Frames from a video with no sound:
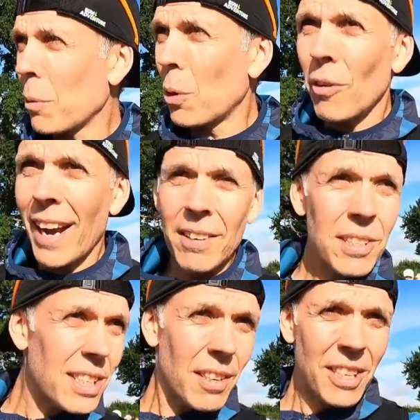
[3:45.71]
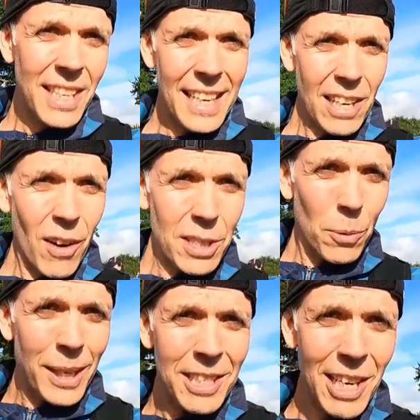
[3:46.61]
have a walk around see if there's any
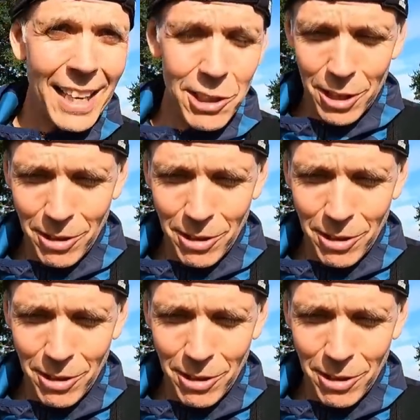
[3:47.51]
guys that we can chat